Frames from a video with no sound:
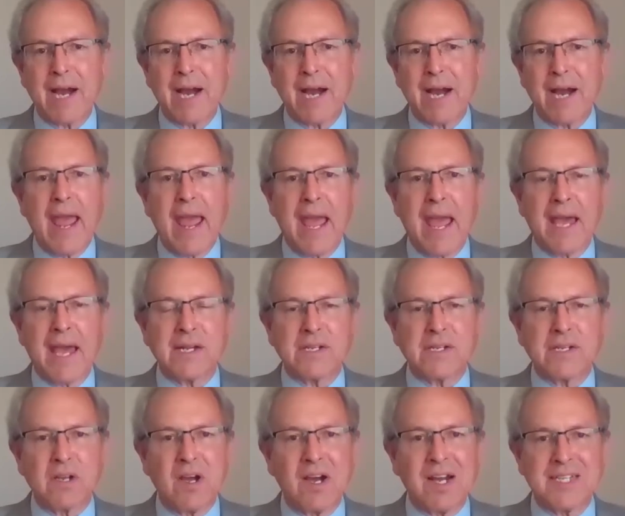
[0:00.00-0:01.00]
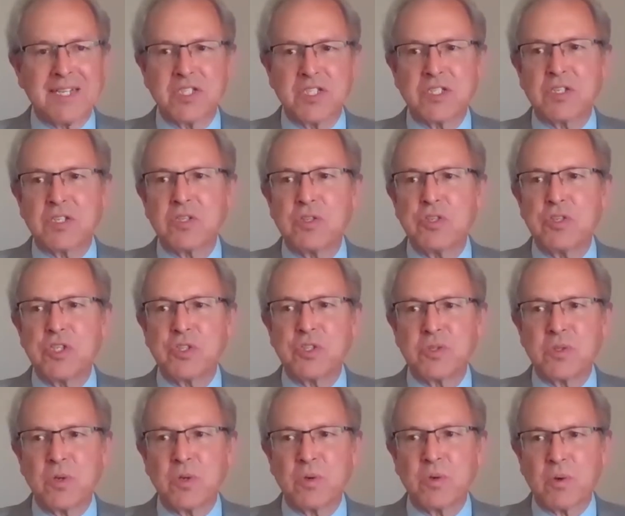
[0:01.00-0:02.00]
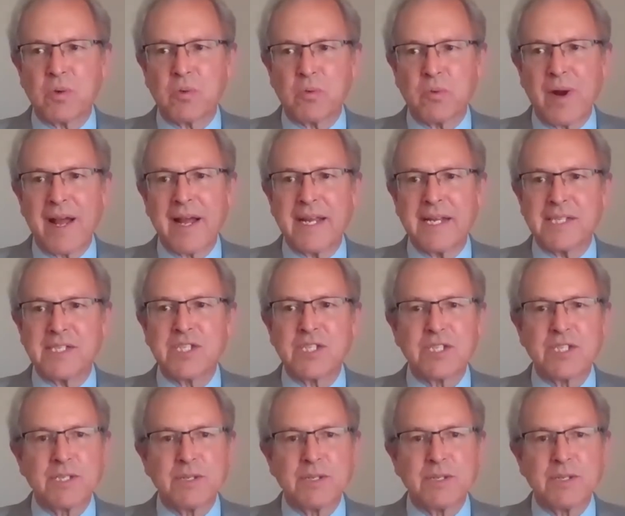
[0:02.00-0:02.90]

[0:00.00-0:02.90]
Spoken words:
and constitutional rights?